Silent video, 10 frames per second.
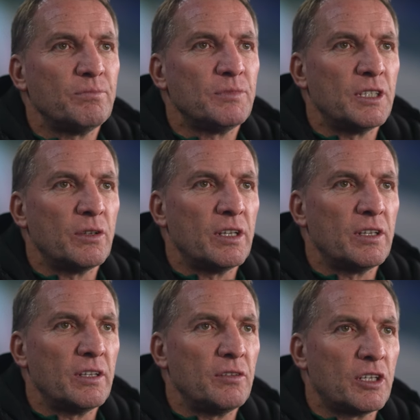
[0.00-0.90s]
You know,
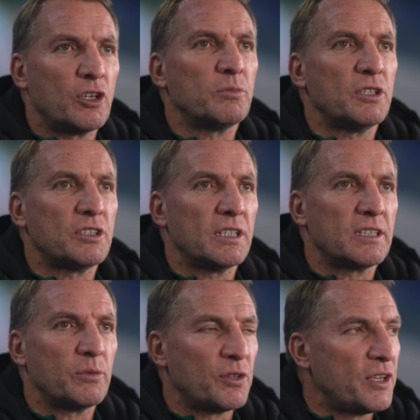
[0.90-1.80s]
they come to
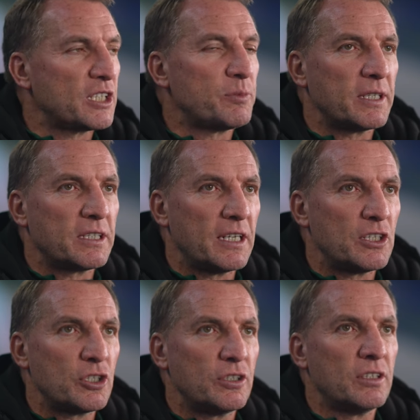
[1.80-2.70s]
Celtic with an
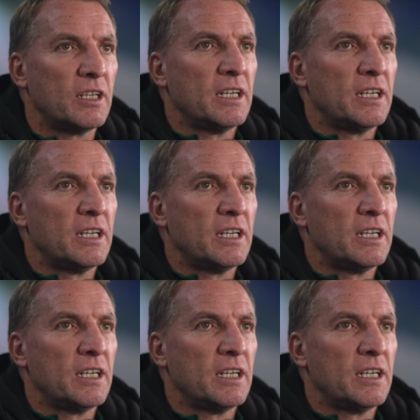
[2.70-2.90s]
expectation.